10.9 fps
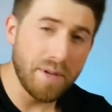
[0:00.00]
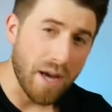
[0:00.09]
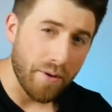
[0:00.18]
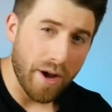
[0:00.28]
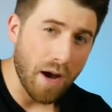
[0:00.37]

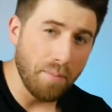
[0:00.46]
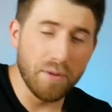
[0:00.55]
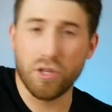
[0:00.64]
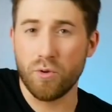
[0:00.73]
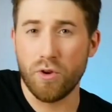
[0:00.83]
down, up,
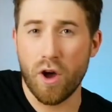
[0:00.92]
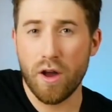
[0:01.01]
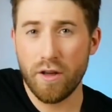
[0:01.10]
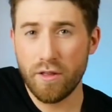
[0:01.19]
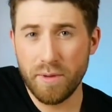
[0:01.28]
so
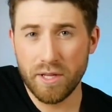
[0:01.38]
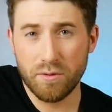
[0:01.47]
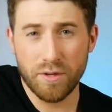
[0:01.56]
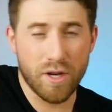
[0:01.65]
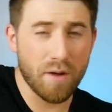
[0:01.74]
not on the beats
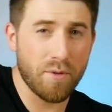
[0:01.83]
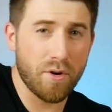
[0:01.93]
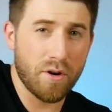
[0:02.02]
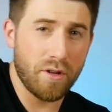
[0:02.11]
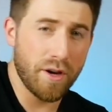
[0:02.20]
we were talking
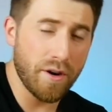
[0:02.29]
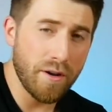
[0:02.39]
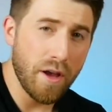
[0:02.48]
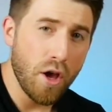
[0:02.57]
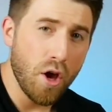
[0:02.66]
about earlier.
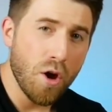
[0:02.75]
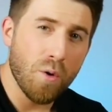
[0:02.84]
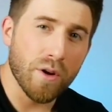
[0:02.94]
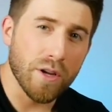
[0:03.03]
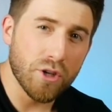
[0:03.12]

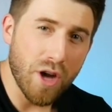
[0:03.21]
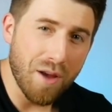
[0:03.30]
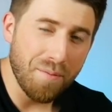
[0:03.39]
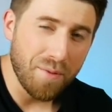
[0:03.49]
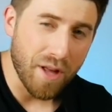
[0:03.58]
We're going to try
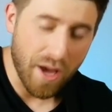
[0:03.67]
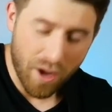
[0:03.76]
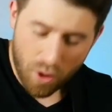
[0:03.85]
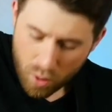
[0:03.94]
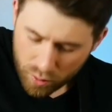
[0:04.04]
and
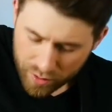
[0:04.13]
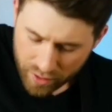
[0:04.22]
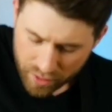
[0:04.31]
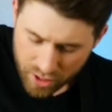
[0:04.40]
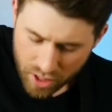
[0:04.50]
play only
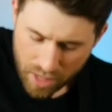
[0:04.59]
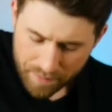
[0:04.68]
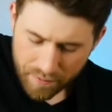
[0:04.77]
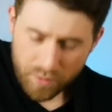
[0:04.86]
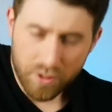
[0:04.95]
the
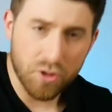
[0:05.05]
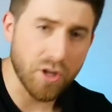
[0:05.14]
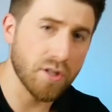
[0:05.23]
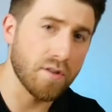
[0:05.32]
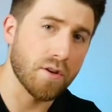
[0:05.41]
top few
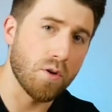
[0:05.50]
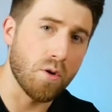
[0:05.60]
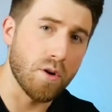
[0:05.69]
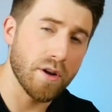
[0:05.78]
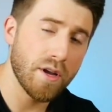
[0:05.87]
strings of the
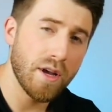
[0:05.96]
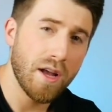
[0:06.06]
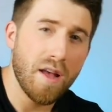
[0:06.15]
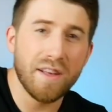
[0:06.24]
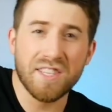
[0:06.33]
chord.
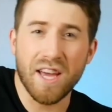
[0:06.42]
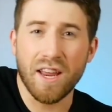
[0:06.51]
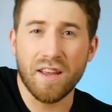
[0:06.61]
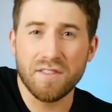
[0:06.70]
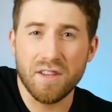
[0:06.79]
This kind
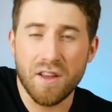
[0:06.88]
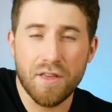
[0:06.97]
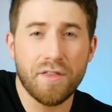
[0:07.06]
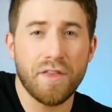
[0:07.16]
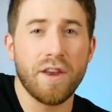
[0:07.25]
of gives it a
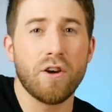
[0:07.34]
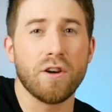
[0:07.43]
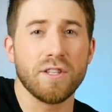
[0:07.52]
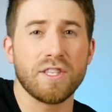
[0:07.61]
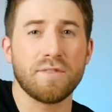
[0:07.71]
thinner
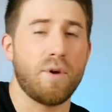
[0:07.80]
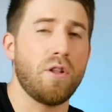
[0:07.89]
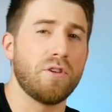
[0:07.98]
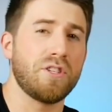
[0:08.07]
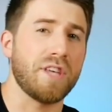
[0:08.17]
and
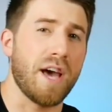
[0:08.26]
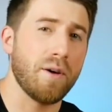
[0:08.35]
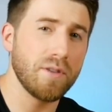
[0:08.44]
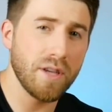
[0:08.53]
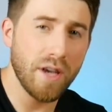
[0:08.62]
smaller
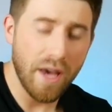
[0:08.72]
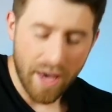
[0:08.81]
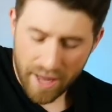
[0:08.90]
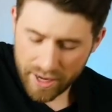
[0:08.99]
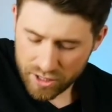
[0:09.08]
sound,
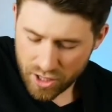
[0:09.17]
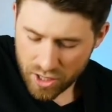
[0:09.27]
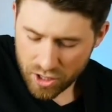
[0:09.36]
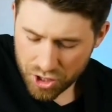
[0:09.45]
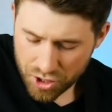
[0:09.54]
and it's
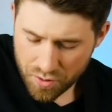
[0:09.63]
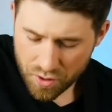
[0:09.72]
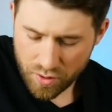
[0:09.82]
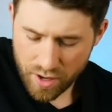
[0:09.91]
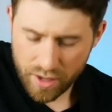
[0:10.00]
not too
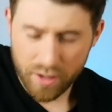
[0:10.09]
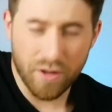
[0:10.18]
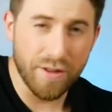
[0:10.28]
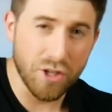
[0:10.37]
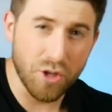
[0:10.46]

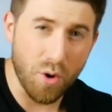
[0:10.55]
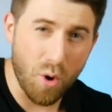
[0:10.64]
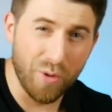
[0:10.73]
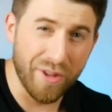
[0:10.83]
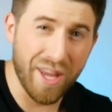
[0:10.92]
critical that you
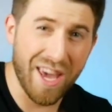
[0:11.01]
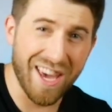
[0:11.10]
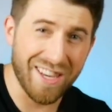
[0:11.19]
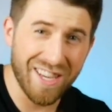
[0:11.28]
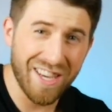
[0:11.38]
only
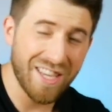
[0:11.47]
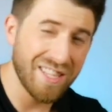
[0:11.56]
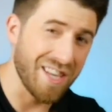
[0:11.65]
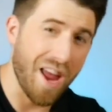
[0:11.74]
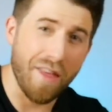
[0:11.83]
hit,
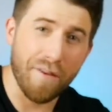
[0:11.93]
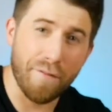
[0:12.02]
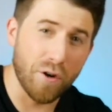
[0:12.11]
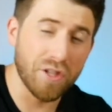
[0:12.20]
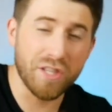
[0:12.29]
say, the
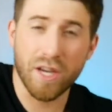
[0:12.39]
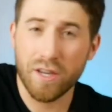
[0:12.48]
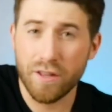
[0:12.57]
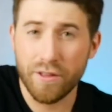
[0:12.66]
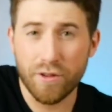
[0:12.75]
first,
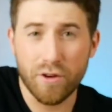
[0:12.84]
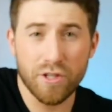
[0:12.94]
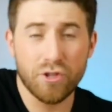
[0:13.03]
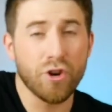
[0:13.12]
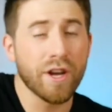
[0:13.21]
second, and
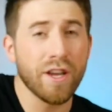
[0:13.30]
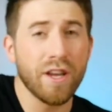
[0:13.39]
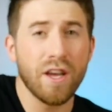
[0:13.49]
third string.